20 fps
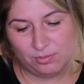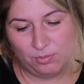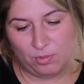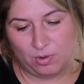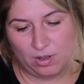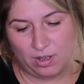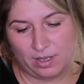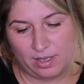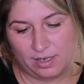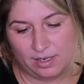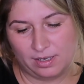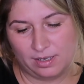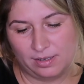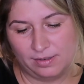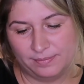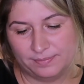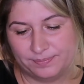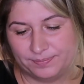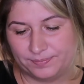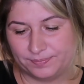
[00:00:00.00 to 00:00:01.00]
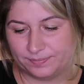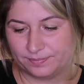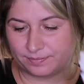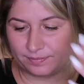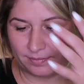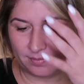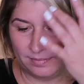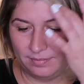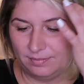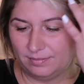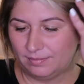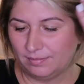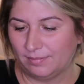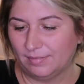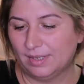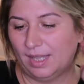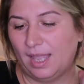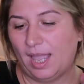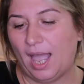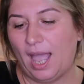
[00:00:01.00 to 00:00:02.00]
one
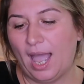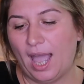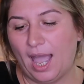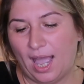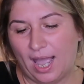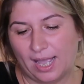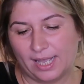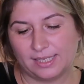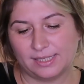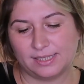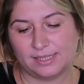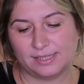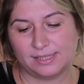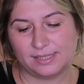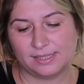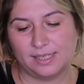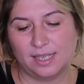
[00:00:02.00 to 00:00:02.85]
has